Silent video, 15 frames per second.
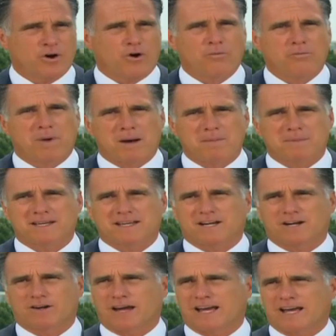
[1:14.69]

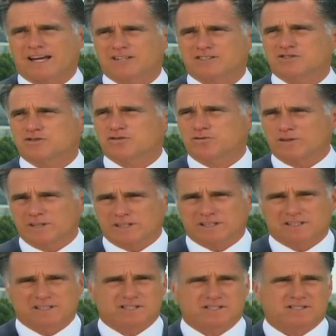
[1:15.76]
Obamacare adds
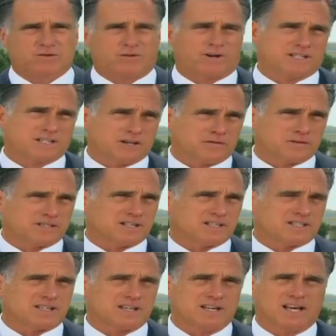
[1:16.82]
trillions to our
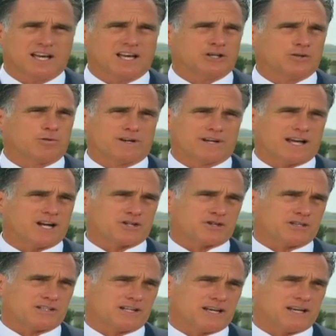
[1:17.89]
deficits and to our
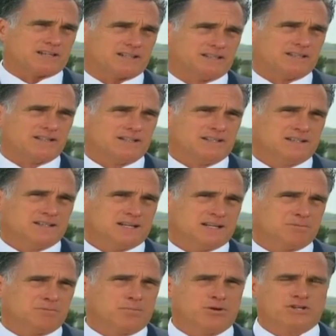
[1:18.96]
national debt
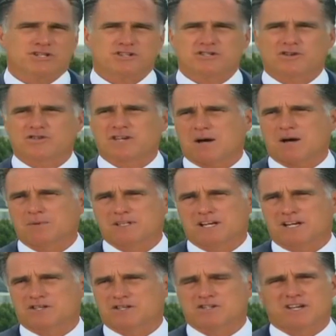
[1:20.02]
and pushes those
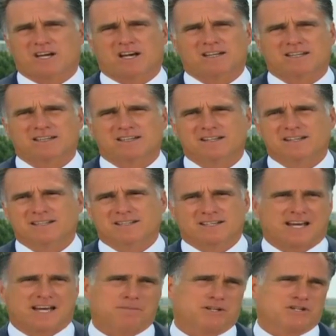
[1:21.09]
obligations on
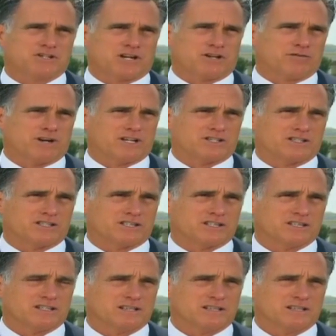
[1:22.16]
to coming generations.